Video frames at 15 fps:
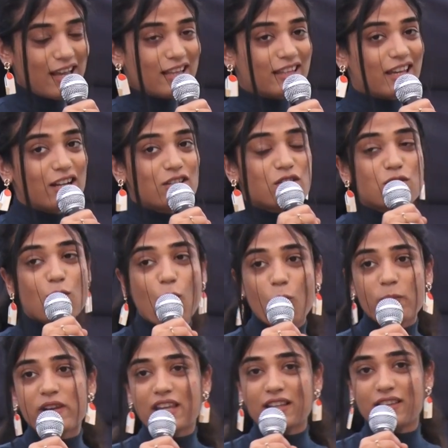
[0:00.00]
There are so
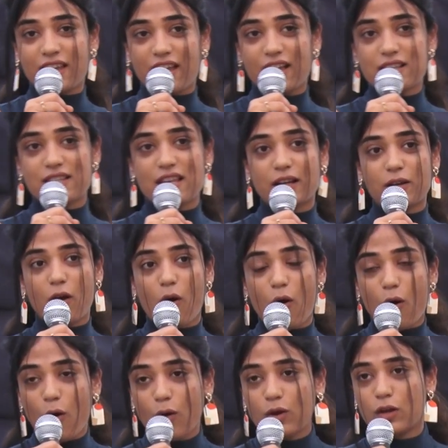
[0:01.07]
many things that
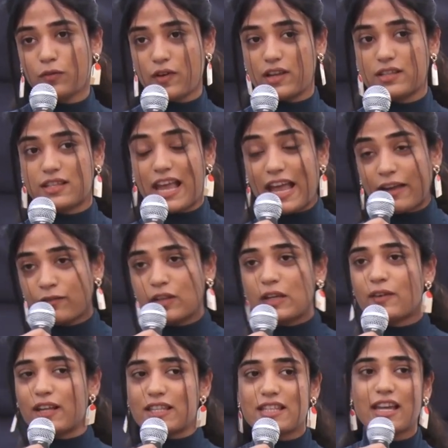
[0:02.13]
all of us,
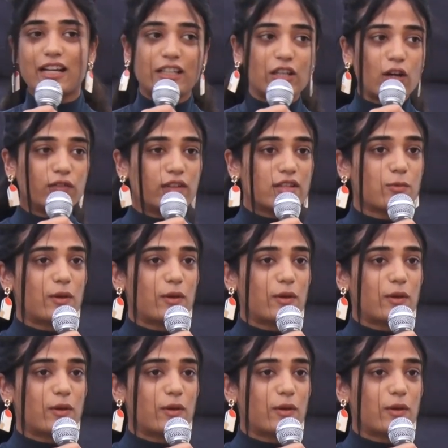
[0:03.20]
everyone's guilty of this.